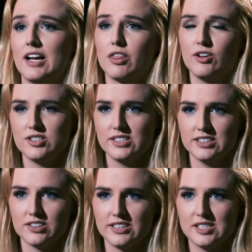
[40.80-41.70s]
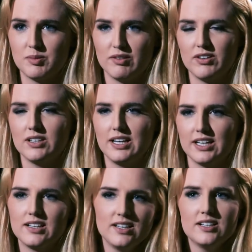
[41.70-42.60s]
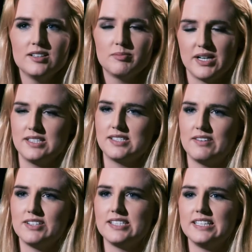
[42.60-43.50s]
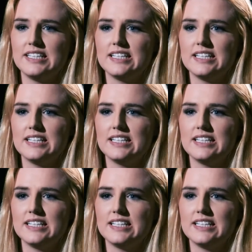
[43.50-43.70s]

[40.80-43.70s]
like 13 degrees, but it felt like minus 17.